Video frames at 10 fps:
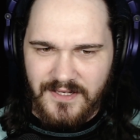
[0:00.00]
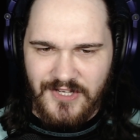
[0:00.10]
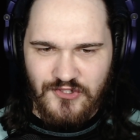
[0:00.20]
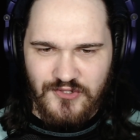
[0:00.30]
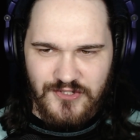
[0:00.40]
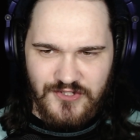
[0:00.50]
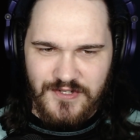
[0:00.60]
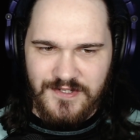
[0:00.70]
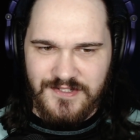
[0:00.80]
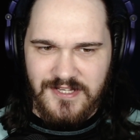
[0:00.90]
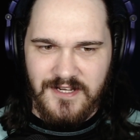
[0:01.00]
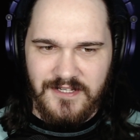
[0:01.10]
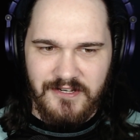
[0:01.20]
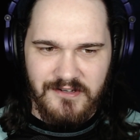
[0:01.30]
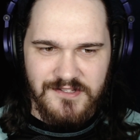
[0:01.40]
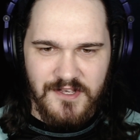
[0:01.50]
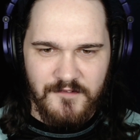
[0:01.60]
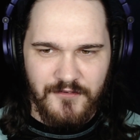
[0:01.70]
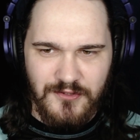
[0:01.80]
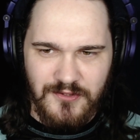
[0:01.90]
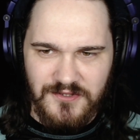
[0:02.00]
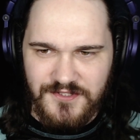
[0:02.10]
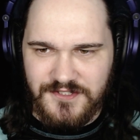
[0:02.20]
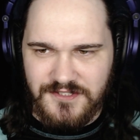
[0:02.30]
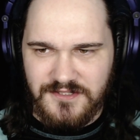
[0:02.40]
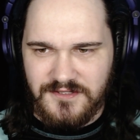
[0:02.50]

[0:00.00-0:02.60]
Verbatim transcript: interesting secondary set of vocals.